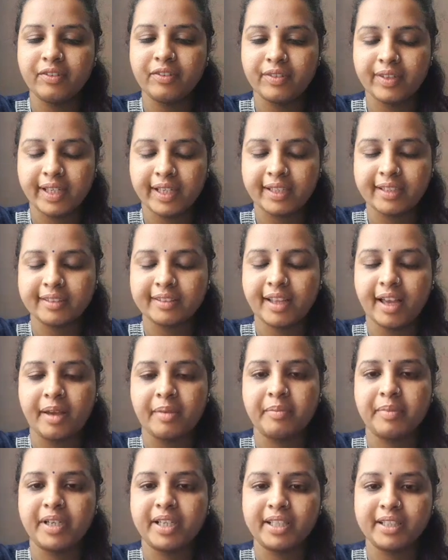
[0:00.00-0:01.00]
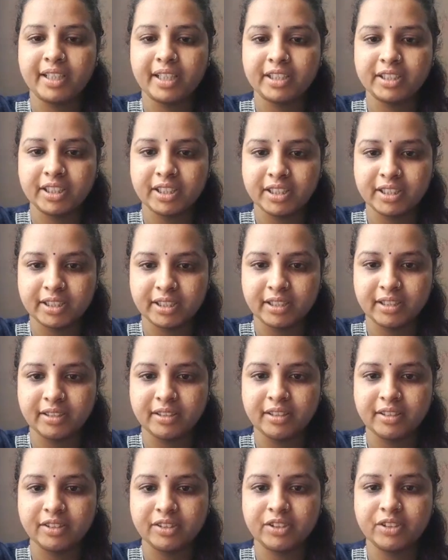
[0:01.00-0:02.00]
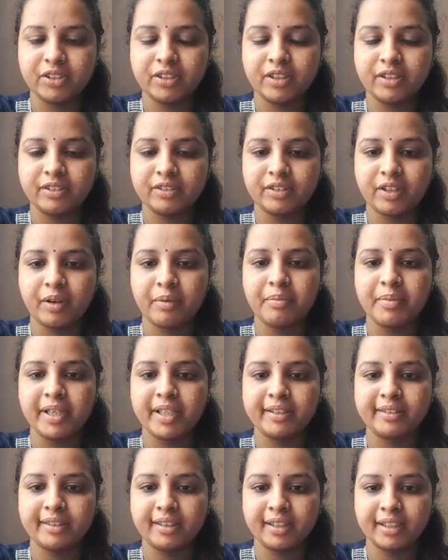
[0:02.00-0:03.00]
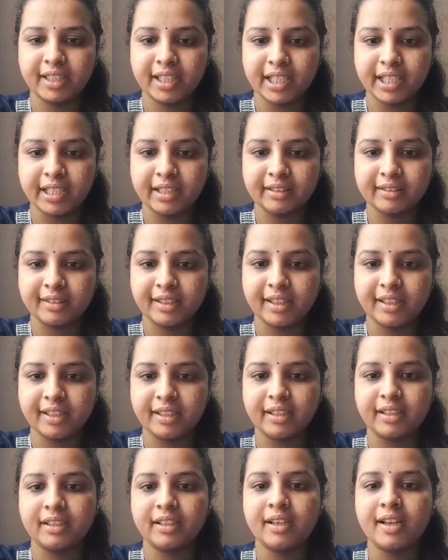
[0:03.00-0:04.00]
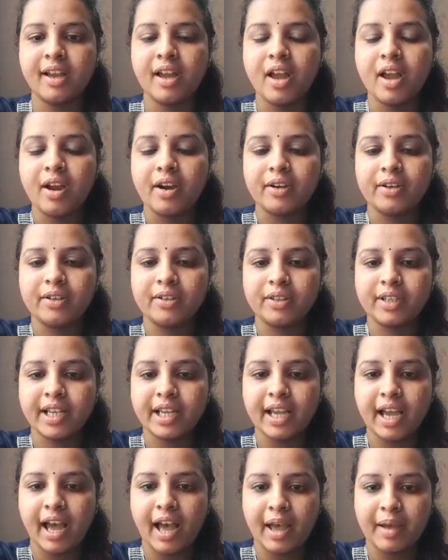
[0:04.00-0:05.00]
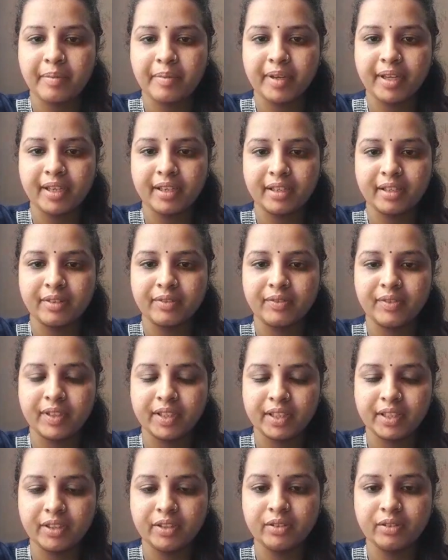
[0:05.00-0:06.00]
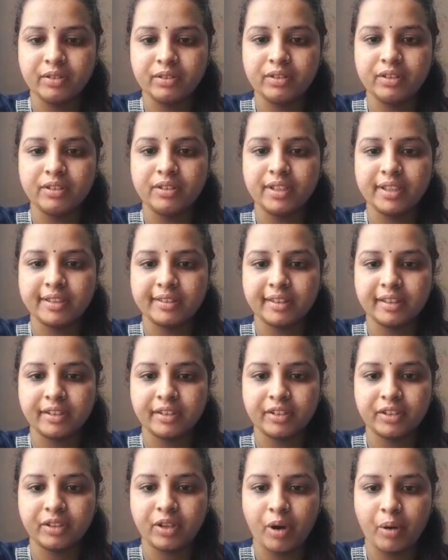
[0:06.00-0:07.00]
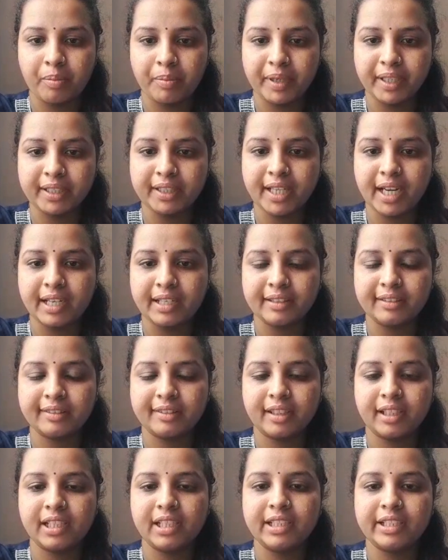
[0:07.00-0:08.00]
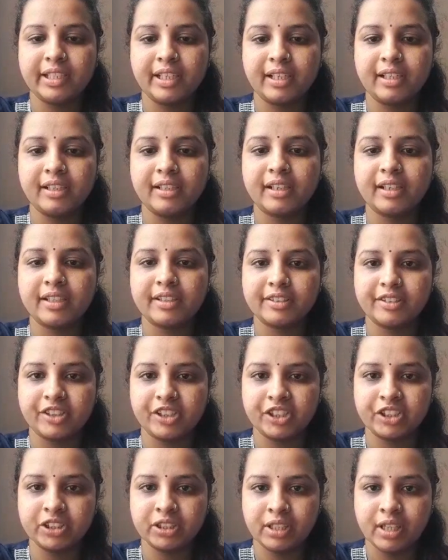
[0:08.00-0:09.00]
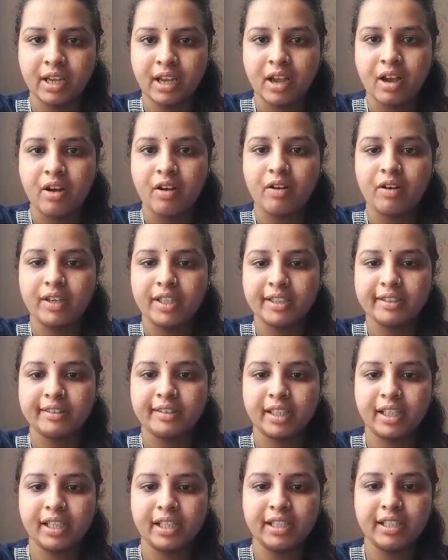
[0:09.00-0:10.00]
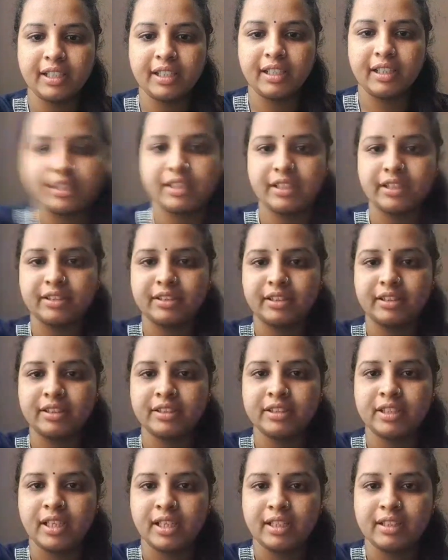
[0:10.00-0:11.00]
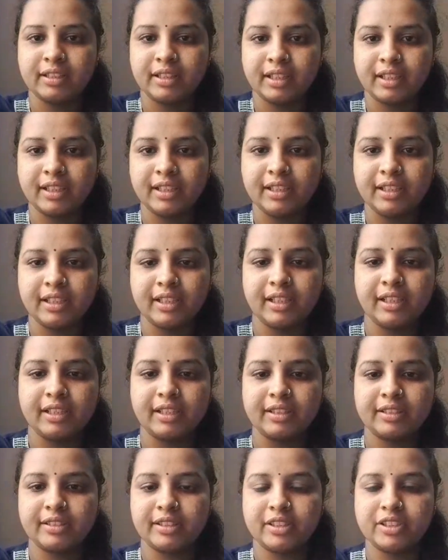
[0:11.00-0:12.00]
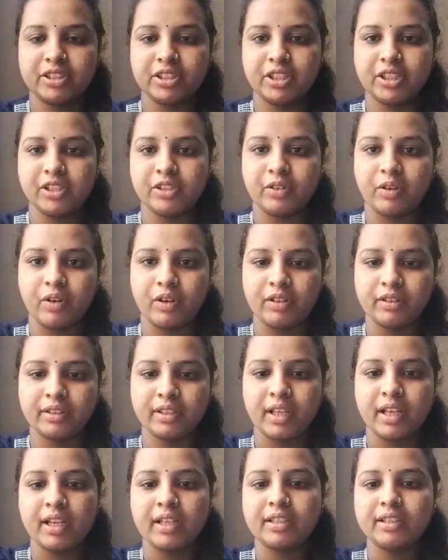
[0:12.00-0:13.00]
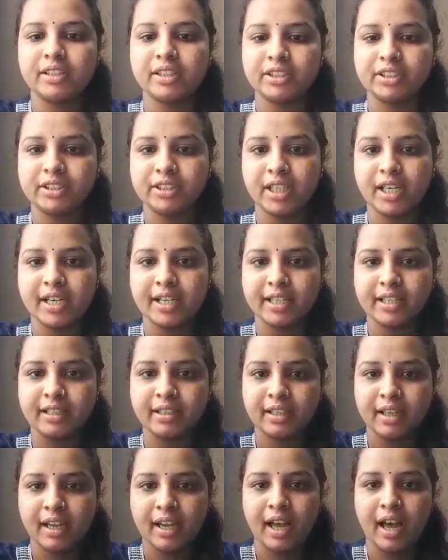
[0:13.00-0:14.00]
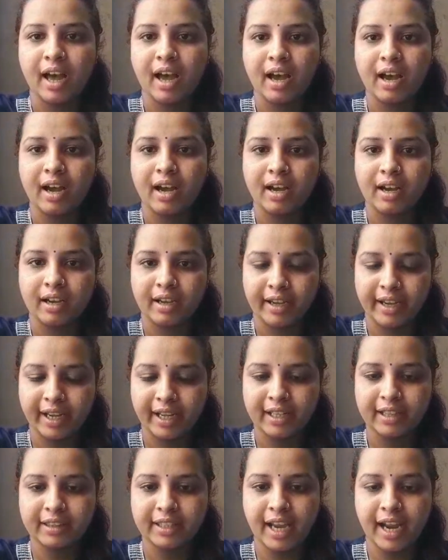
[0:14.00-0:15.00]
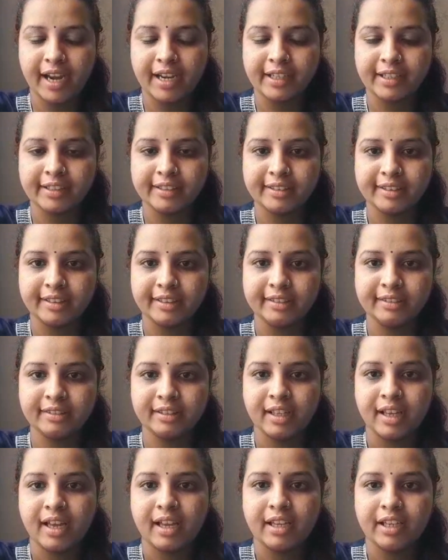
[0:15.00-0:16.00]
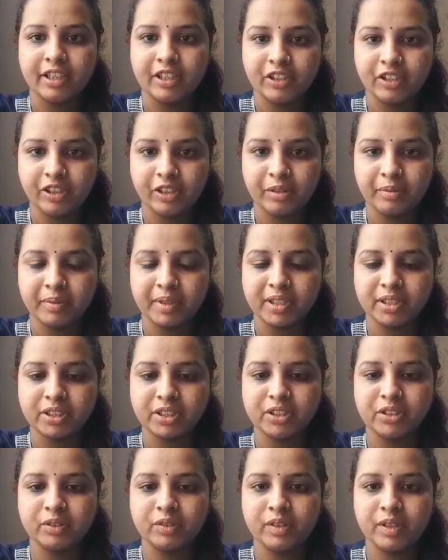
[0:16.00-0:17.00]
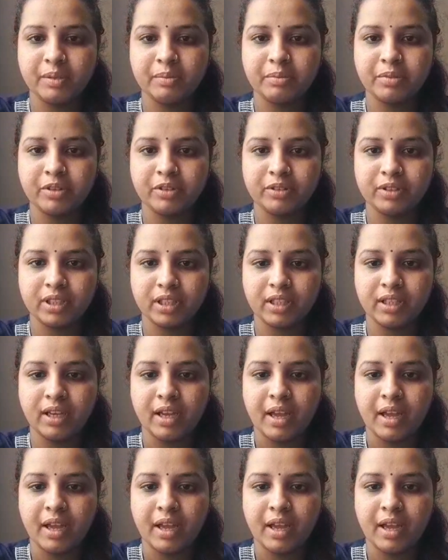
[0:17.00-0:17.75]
friends, I am Pranita Sheshni, the students of Bridgesung Training Center. Today I am here with you to discuss the topic that is the clinical research. What is the clinical research? The clinical research involves the studying health and disease in humans to improve the